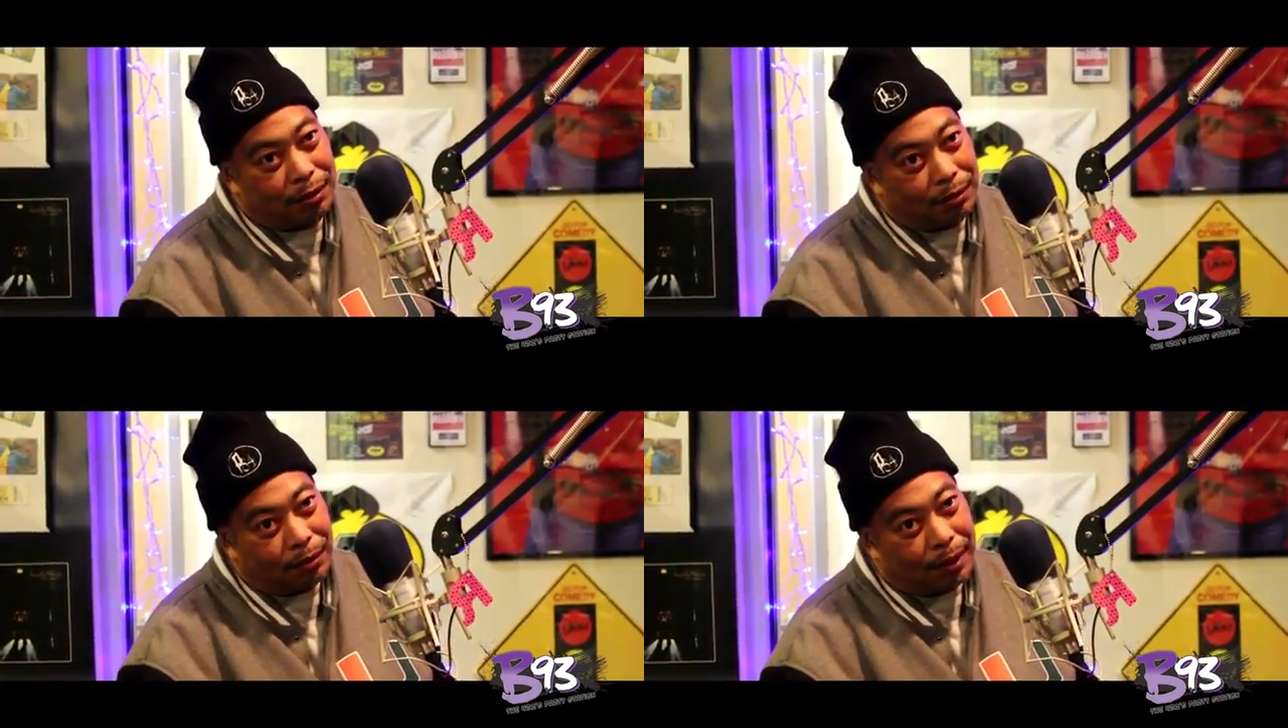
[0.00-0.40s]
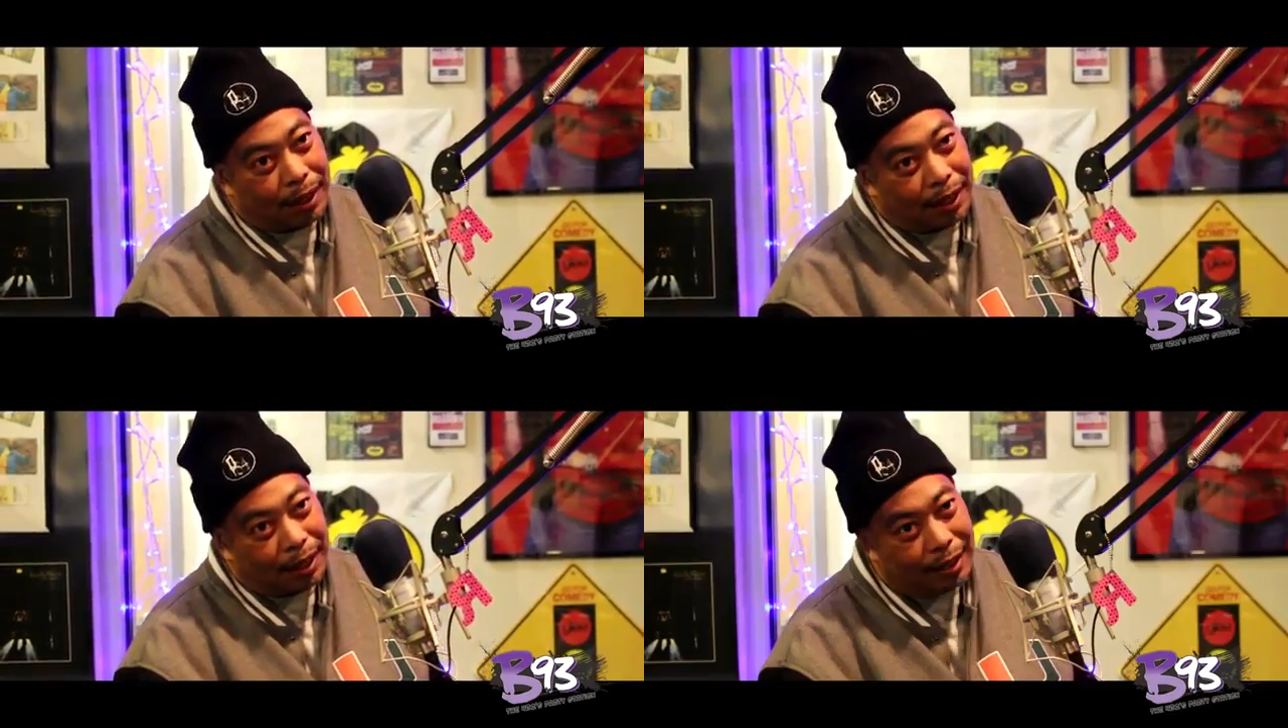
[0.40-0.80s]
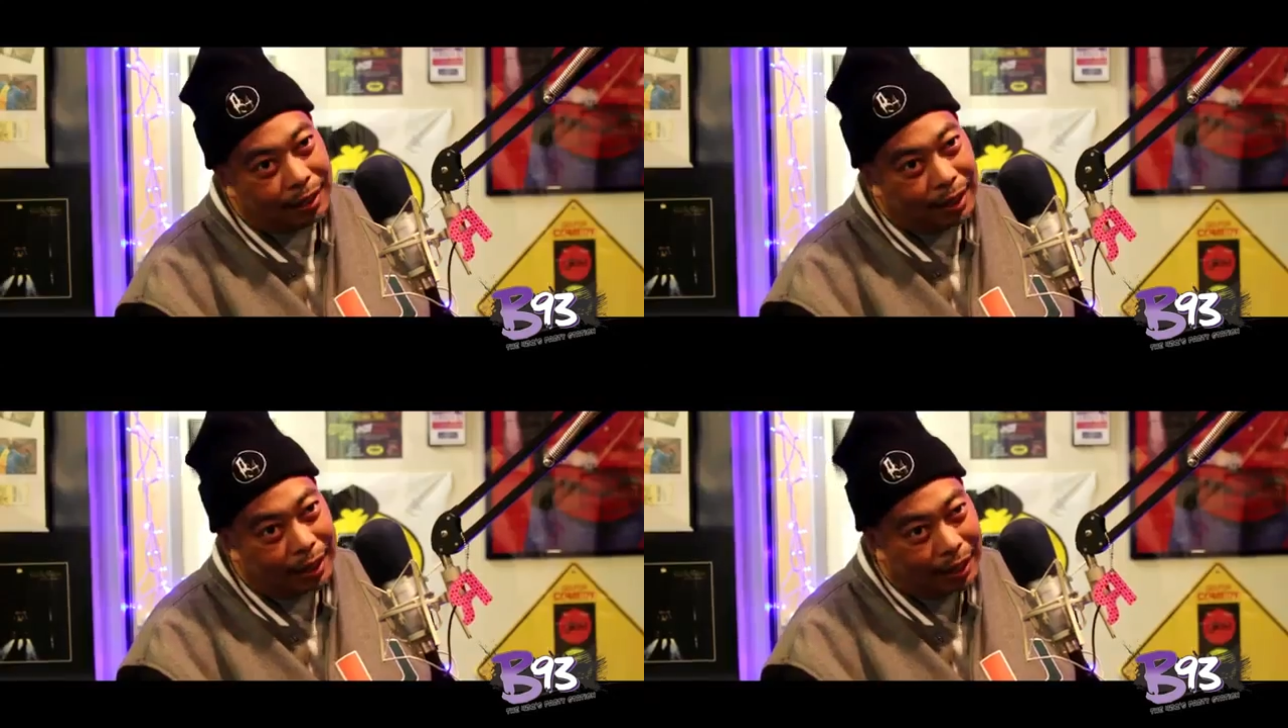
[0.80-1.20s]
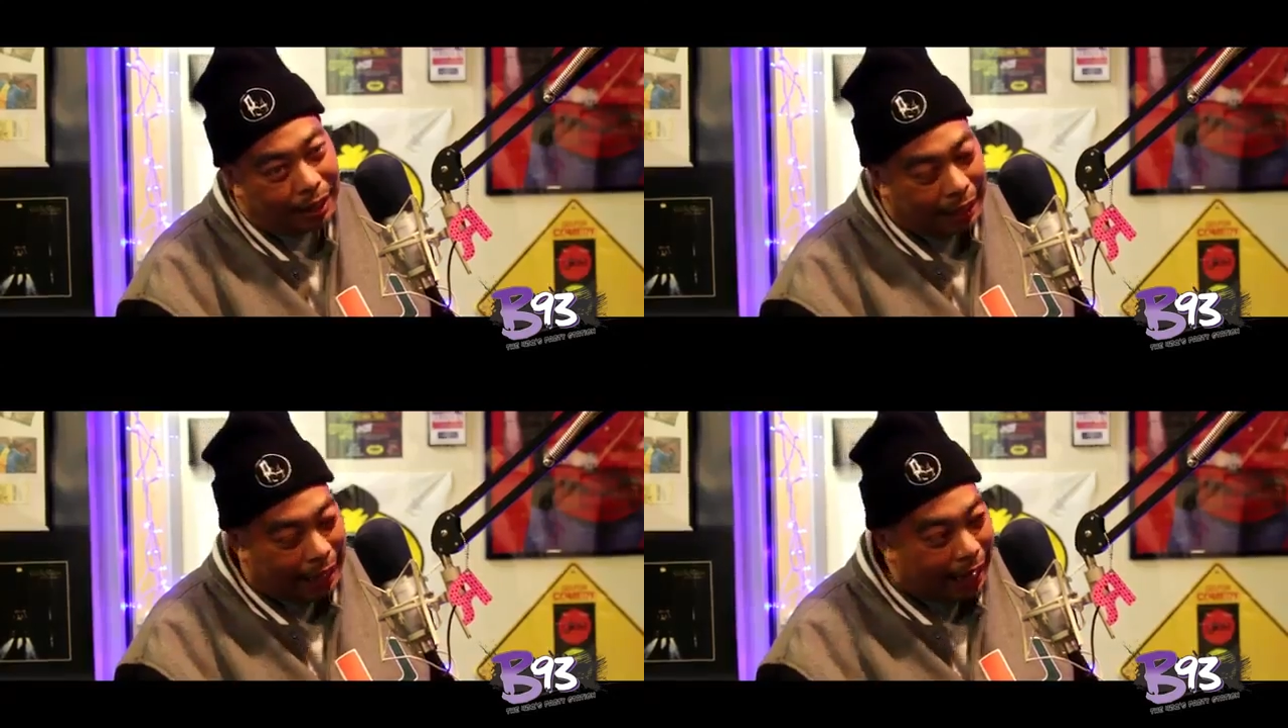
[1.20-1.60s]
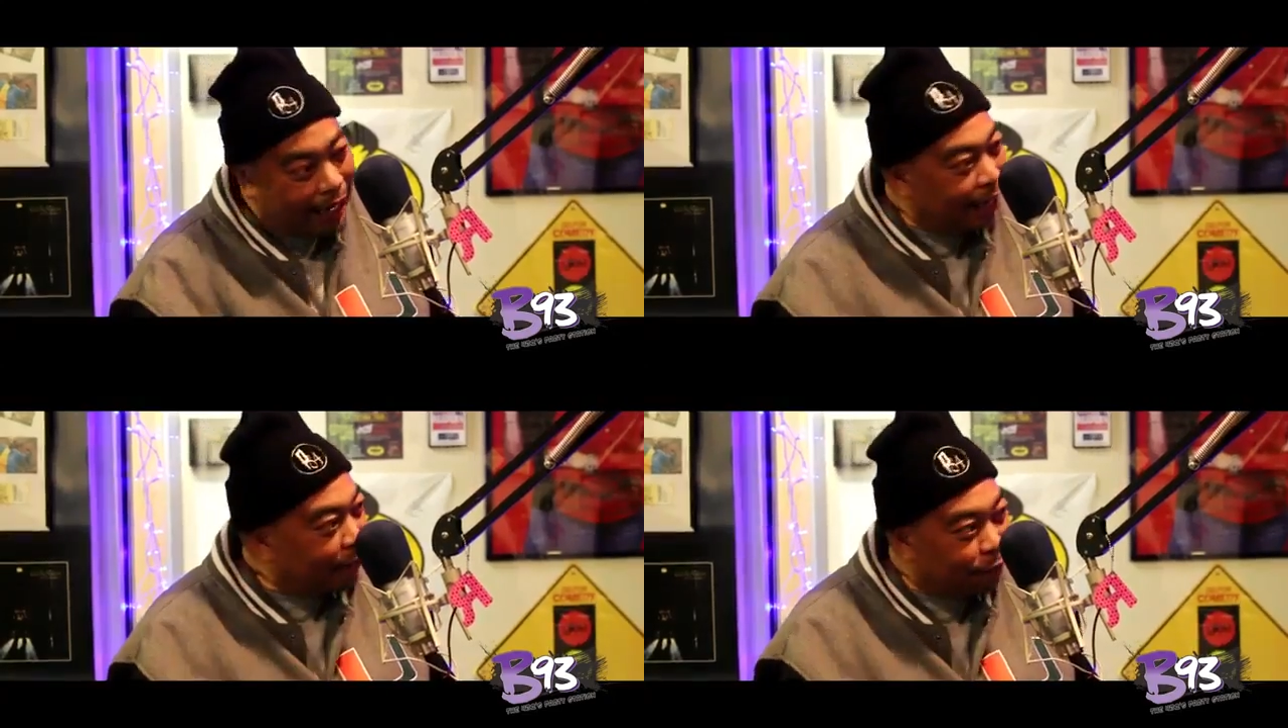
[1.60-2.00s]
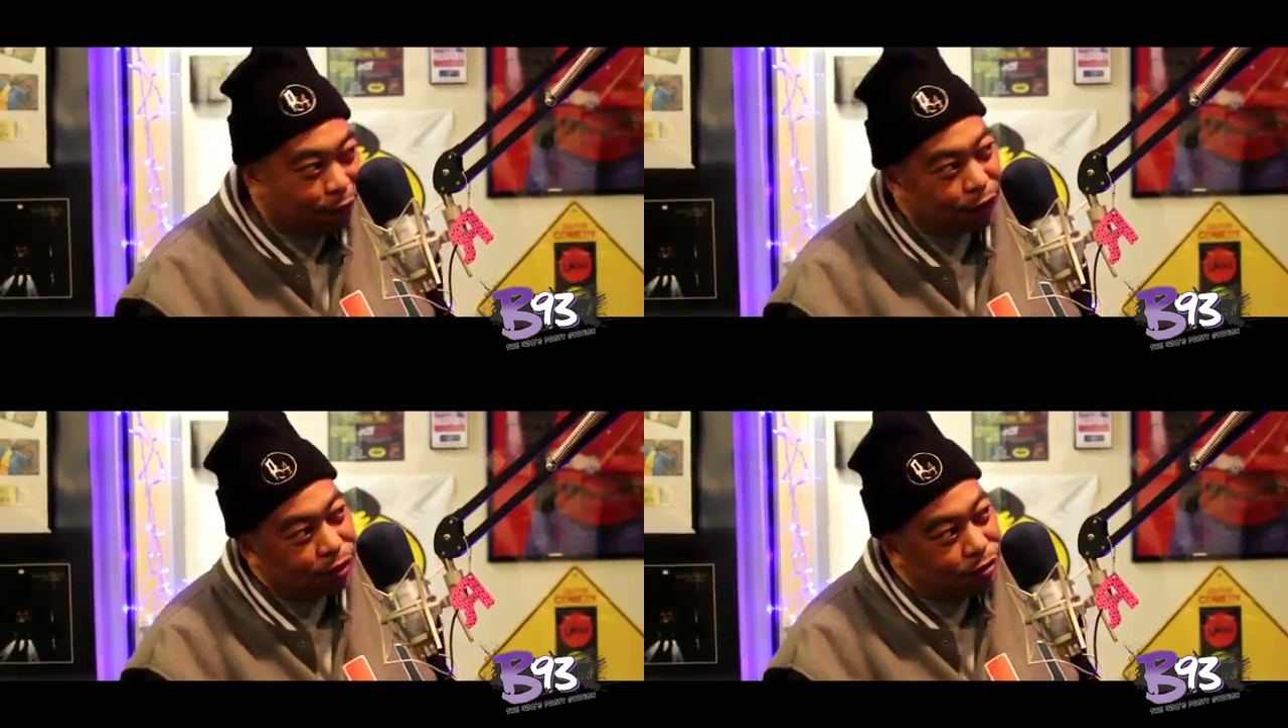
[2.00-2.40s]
Well, I had a first